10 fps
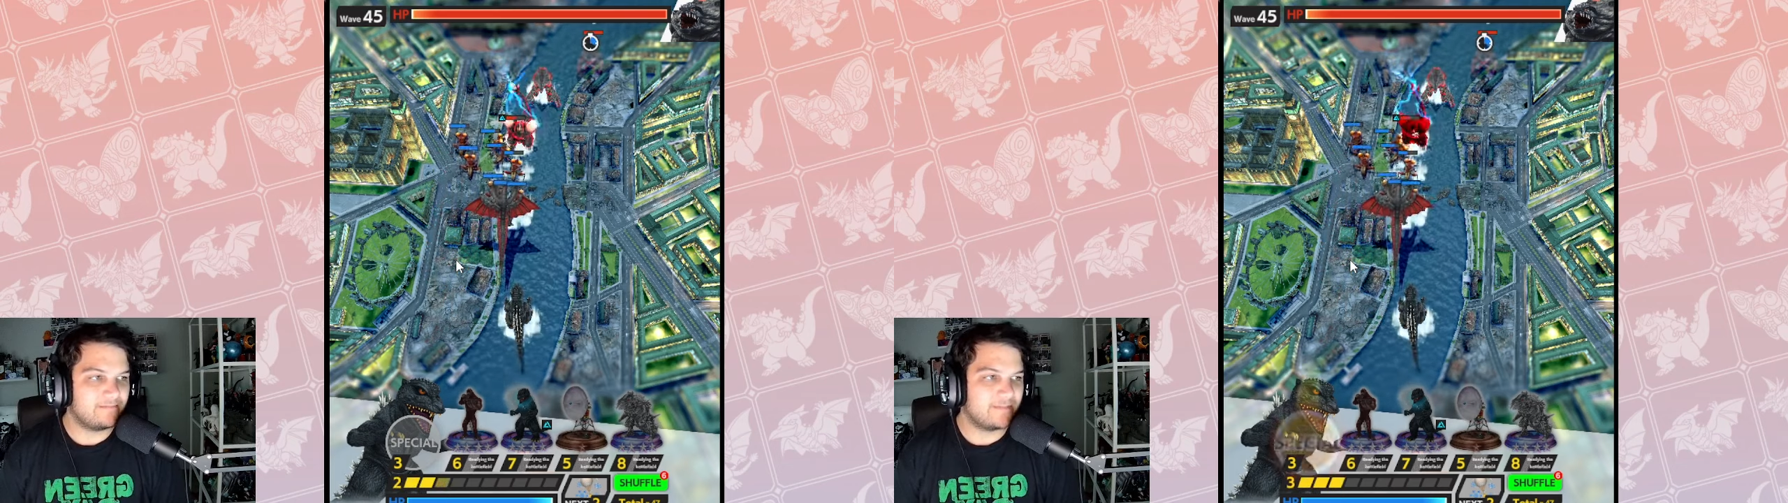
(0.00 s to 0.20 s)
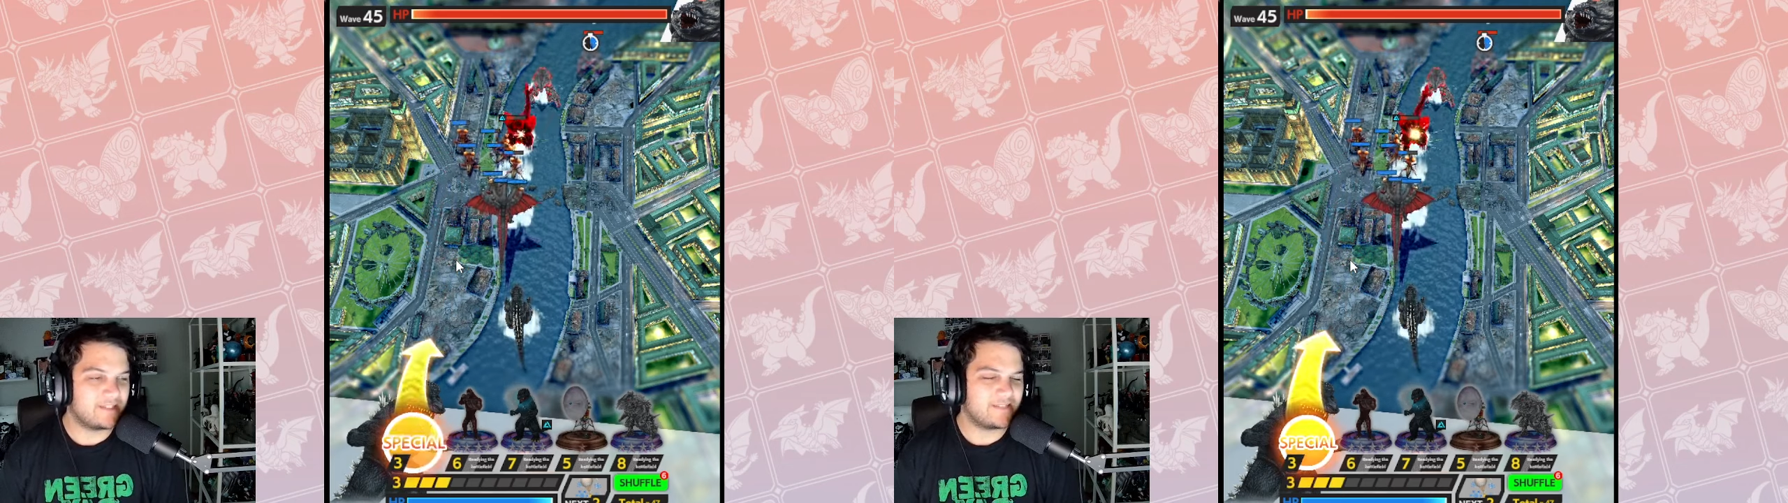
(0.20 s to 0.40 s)

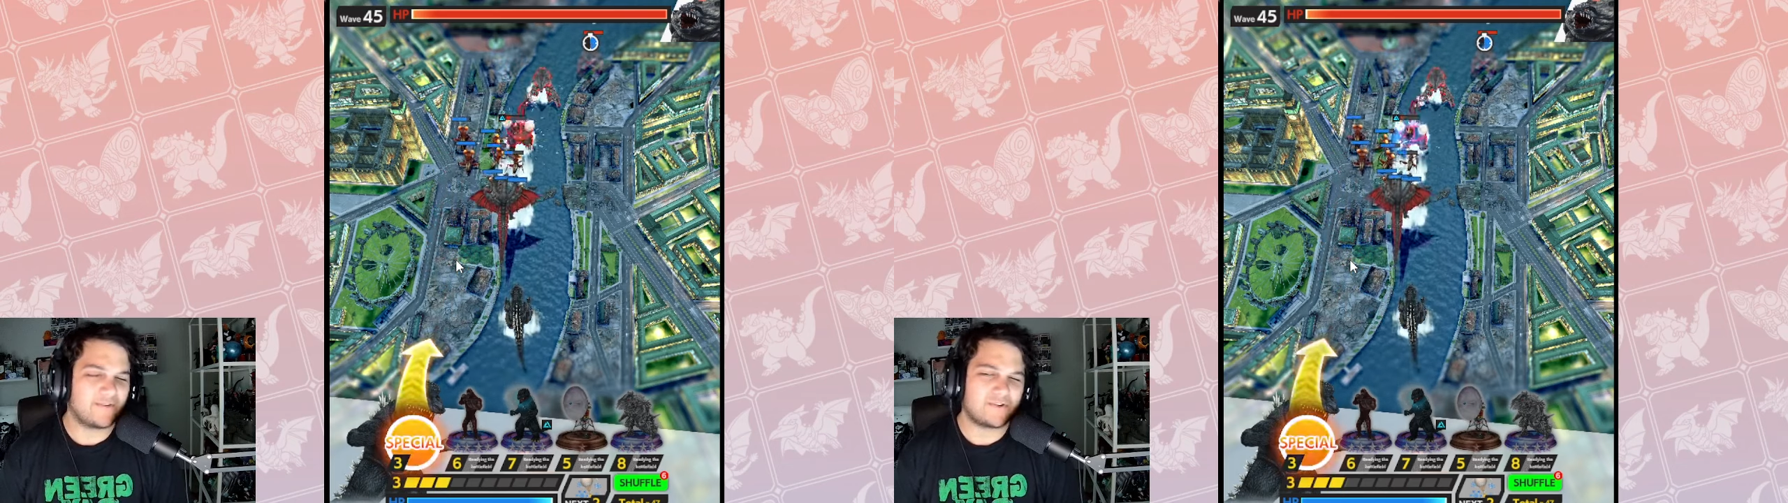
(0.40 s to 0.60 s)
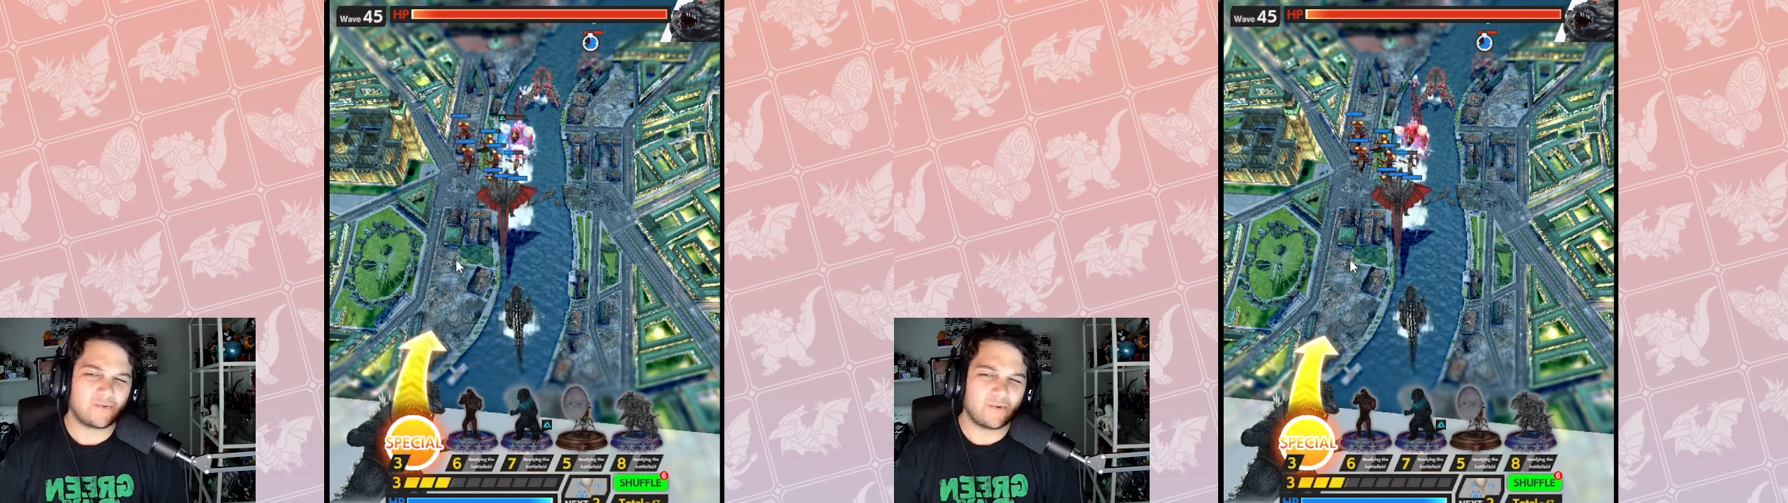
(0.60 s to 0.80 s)
Is this the
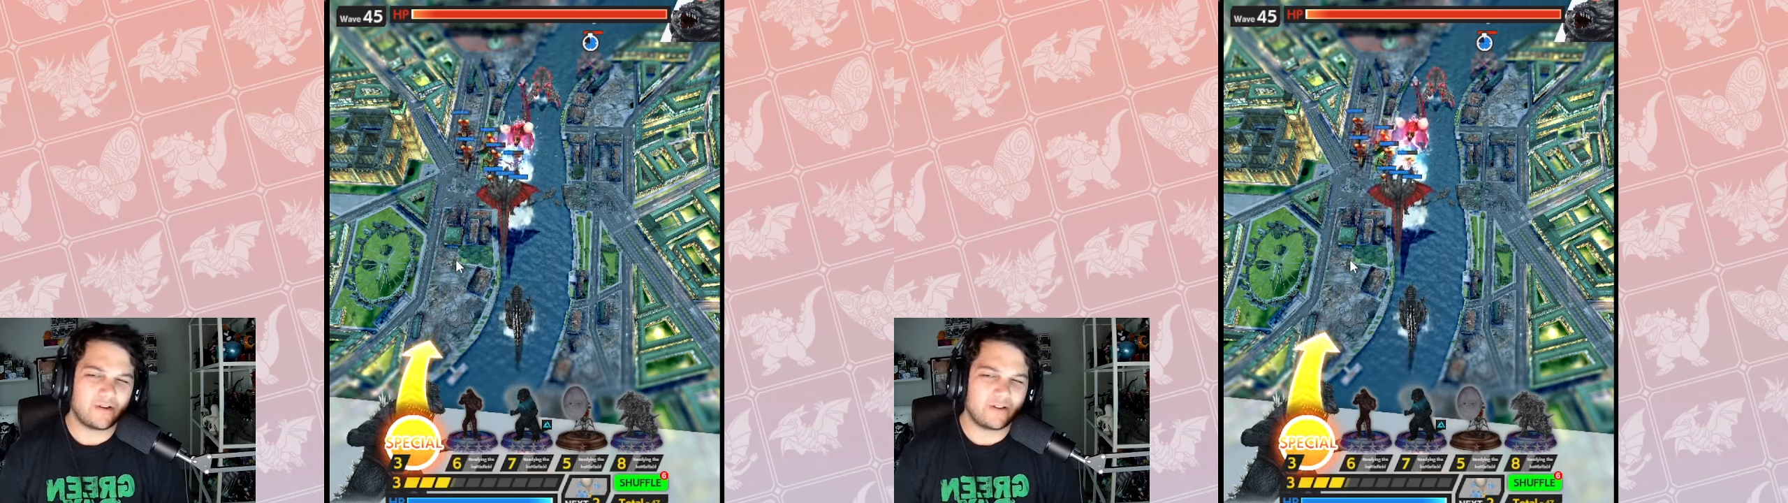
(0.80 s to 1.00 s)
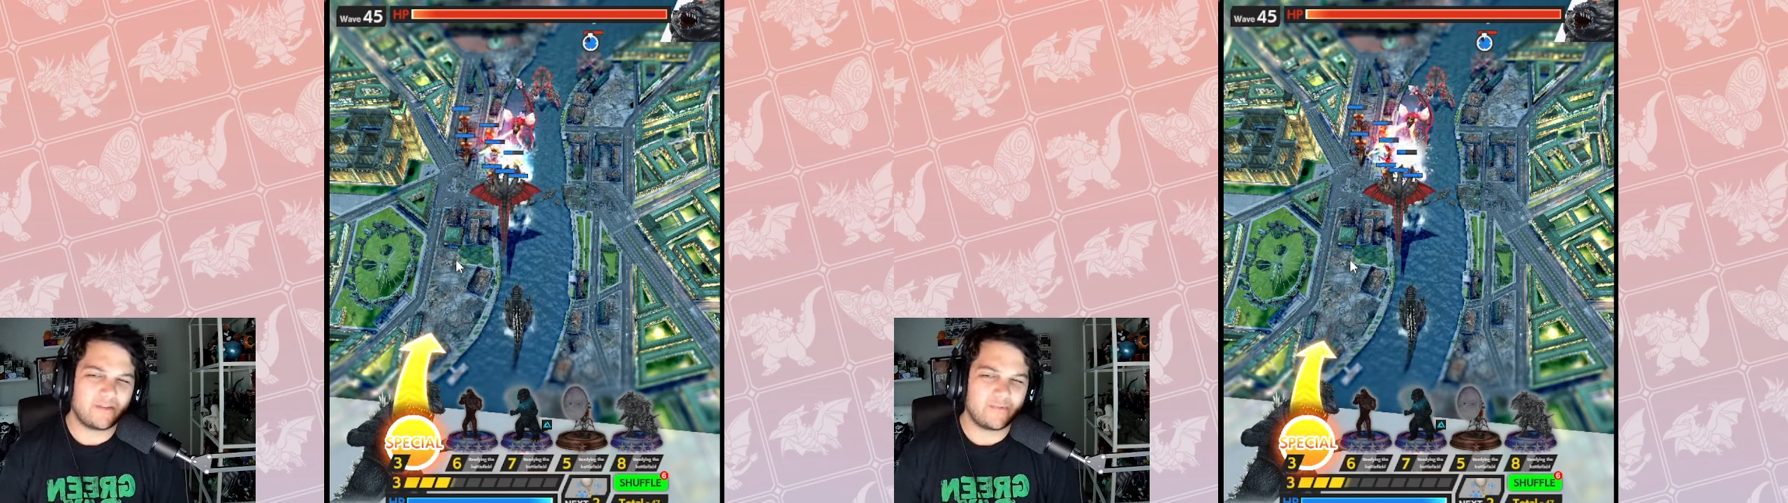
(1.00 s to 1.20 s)
first
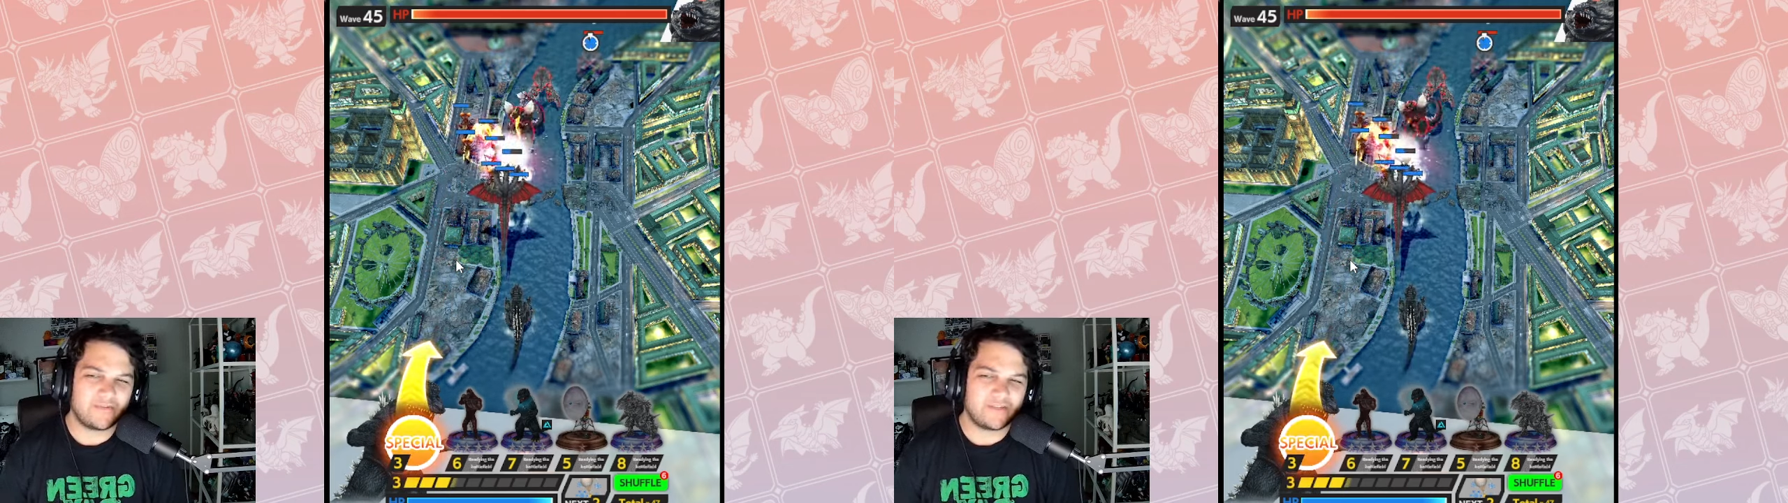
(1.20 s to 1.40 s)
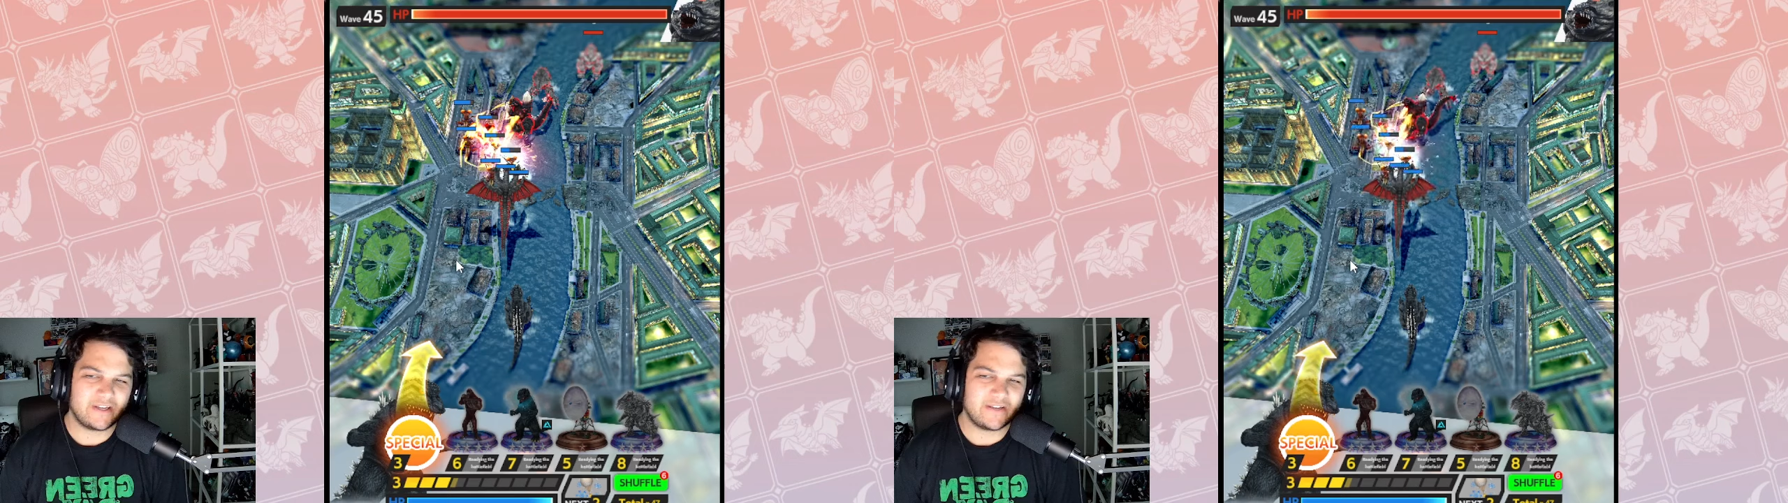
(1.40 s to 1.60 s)
Orga lead
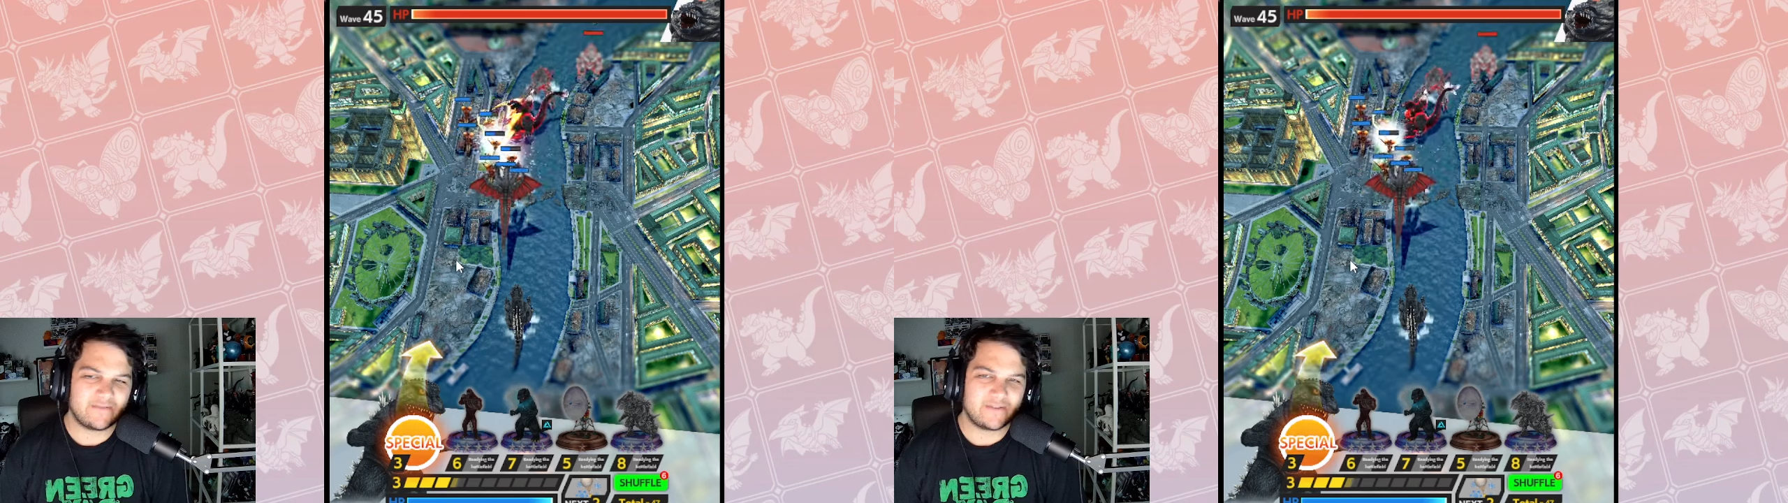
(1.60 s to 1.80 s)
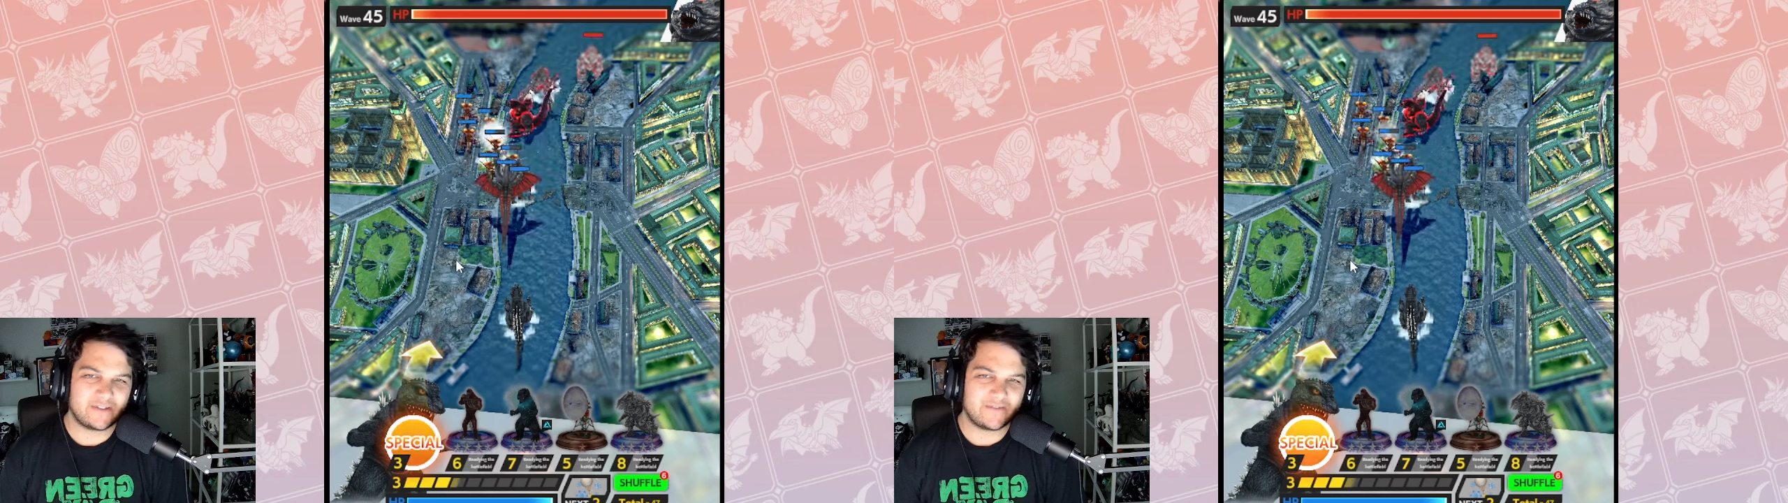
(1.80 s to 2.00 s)
we've
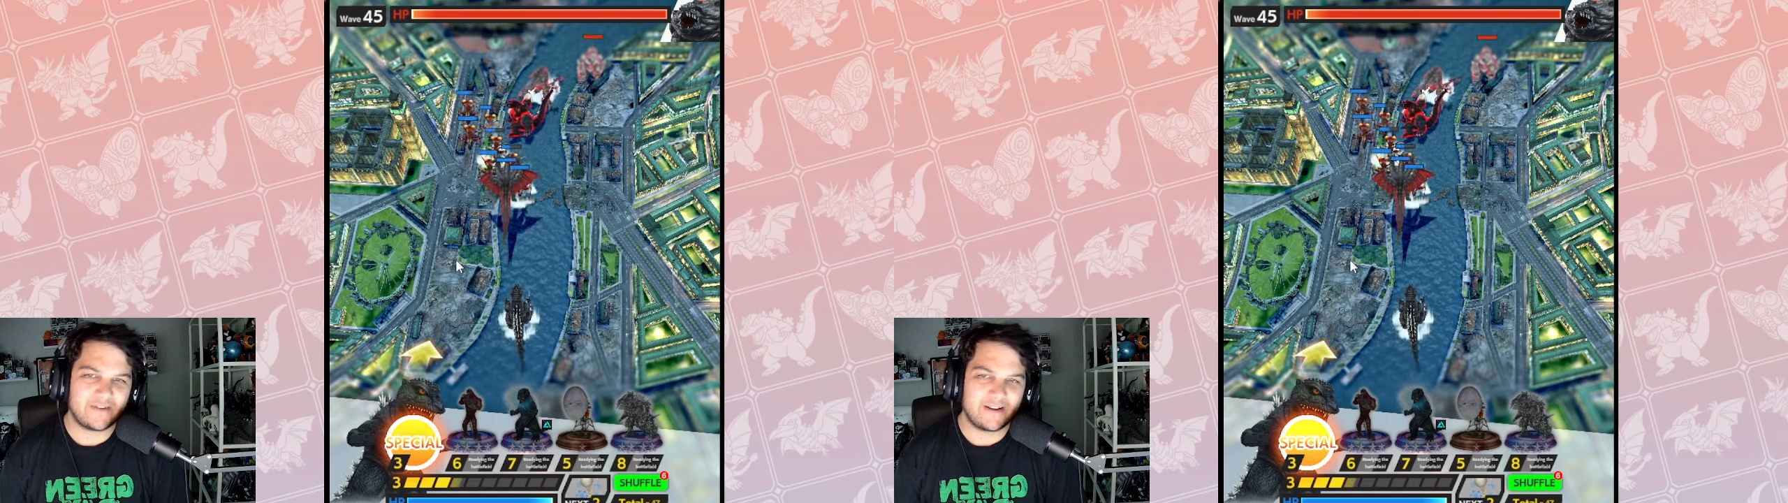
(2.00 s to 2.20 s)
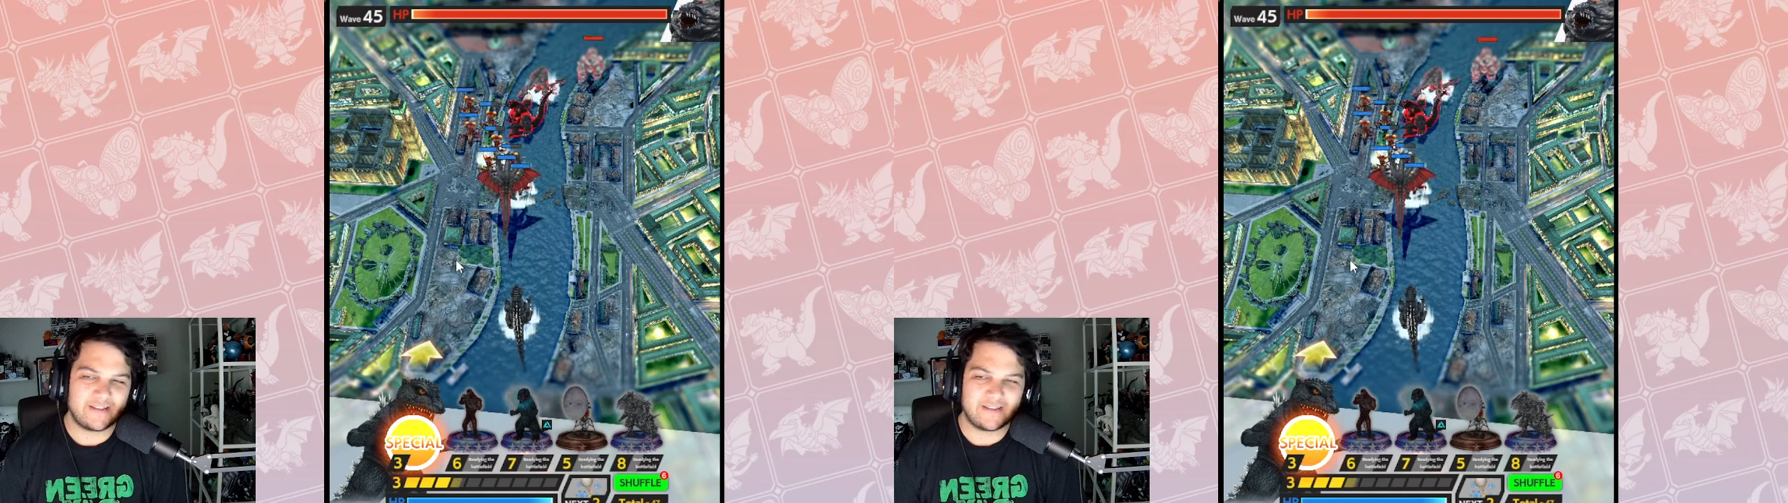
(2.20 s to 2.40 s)
seen for this event?